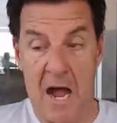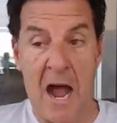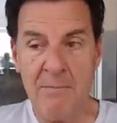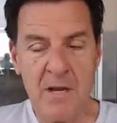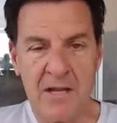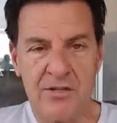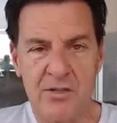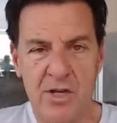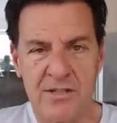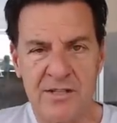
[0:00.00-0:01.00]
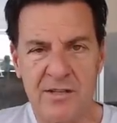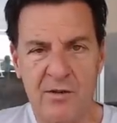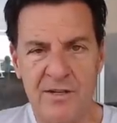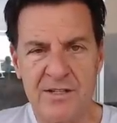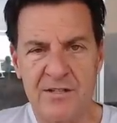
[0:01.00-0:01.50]
I'm not suggesting
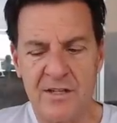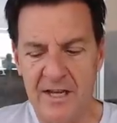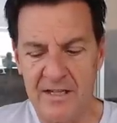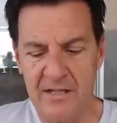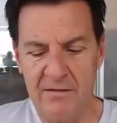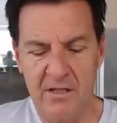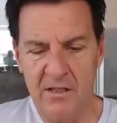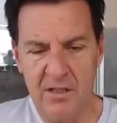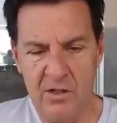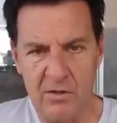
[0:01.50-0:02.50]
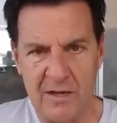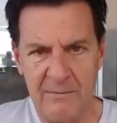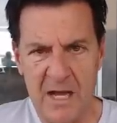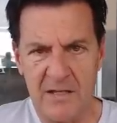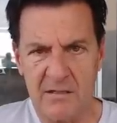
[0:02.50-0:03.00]
there isn't any, you know, I'm
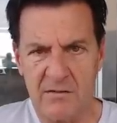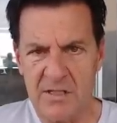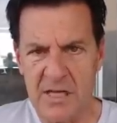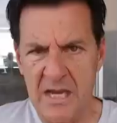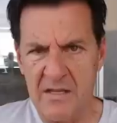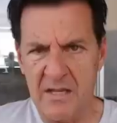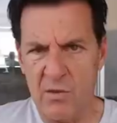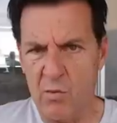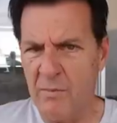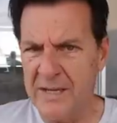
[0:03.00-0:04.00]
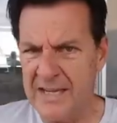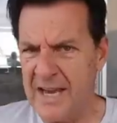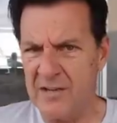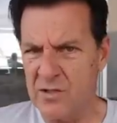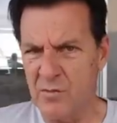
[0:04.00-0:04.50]
not saying that a woman
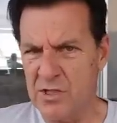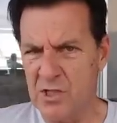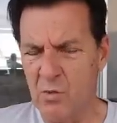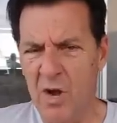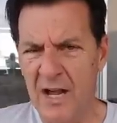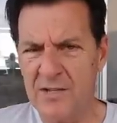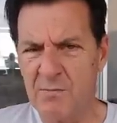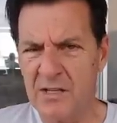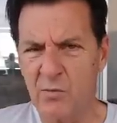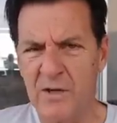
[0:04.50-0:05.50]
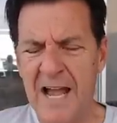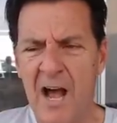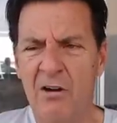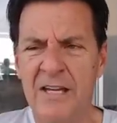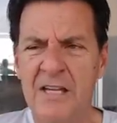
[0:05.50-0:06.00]
can't do what she wants, but the
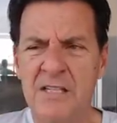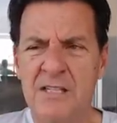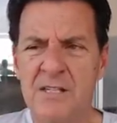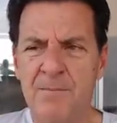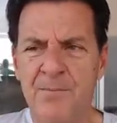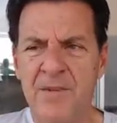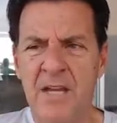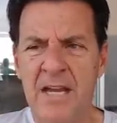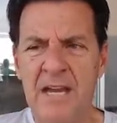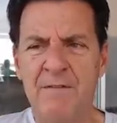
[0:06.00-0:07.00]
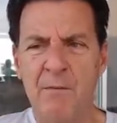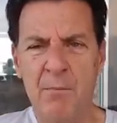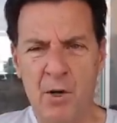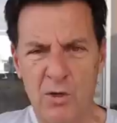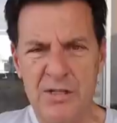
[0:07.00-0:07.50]
reality is if a
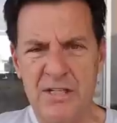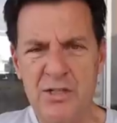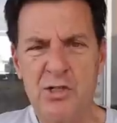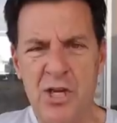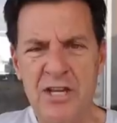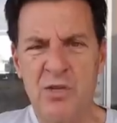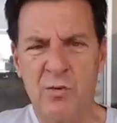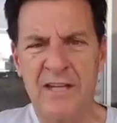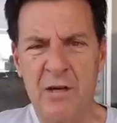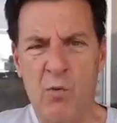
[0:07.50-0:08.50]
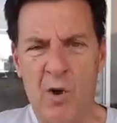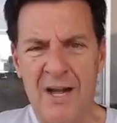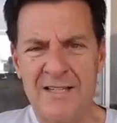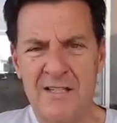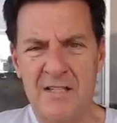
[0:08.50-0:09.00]
person genuinely
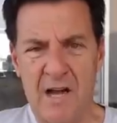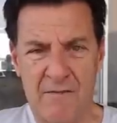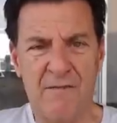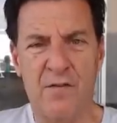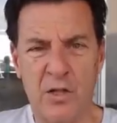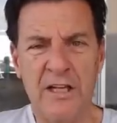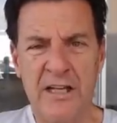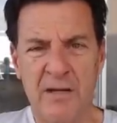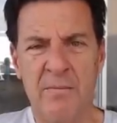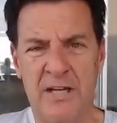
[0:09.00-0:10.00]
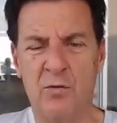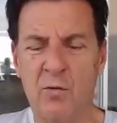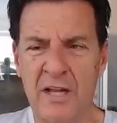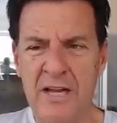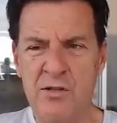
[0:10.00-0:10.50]
wants a fully committed
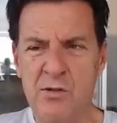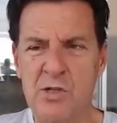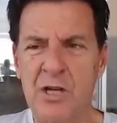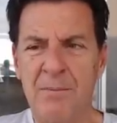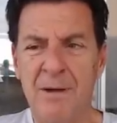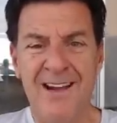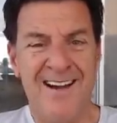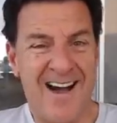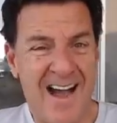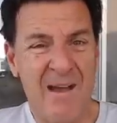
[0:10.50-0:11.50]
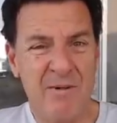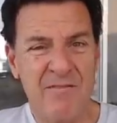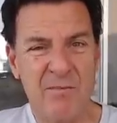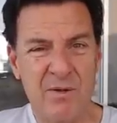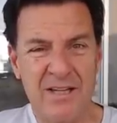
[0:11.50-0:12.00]
relationship, I'm
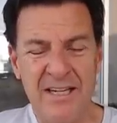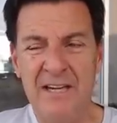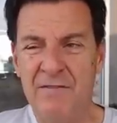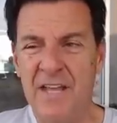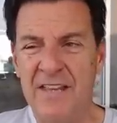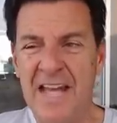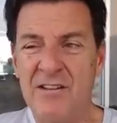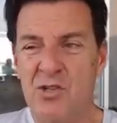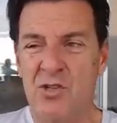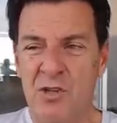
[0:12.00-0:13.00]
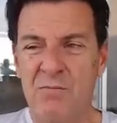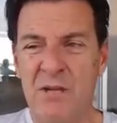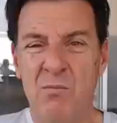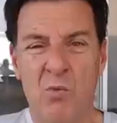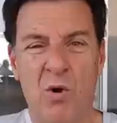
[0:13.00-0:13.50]
of the belief that that should
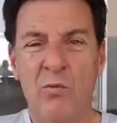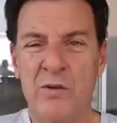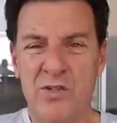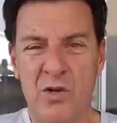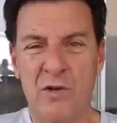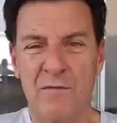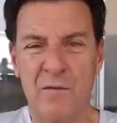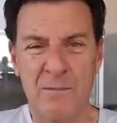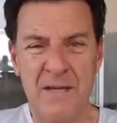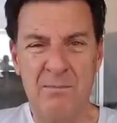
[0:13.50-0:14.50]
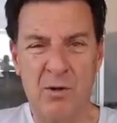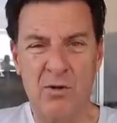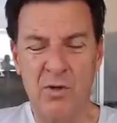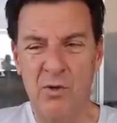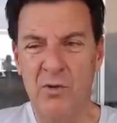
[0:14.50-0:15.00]
be more reserved for
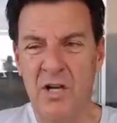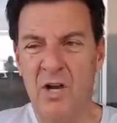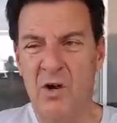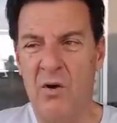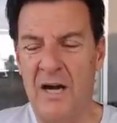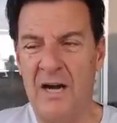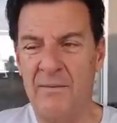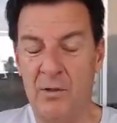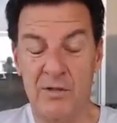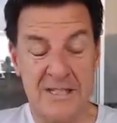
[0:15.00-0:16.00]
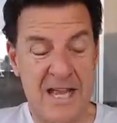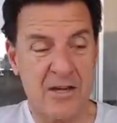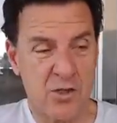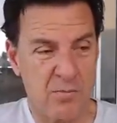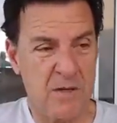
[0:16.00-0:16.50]
people who, or
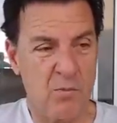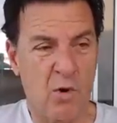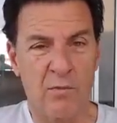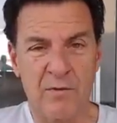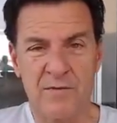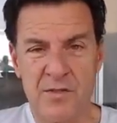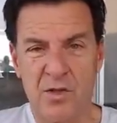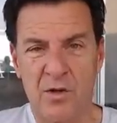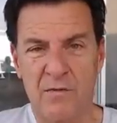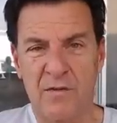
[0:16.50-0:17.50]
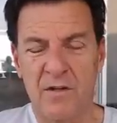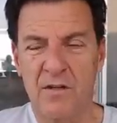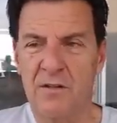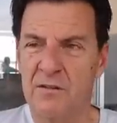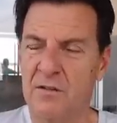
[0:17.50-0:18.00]
sex should be more reserved,
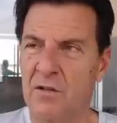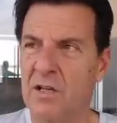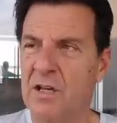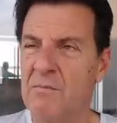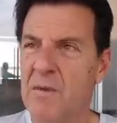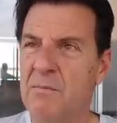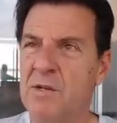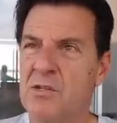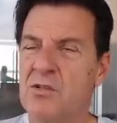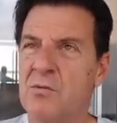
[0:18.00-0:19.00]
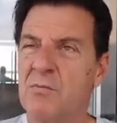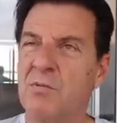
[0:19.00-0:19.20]
or commitment should,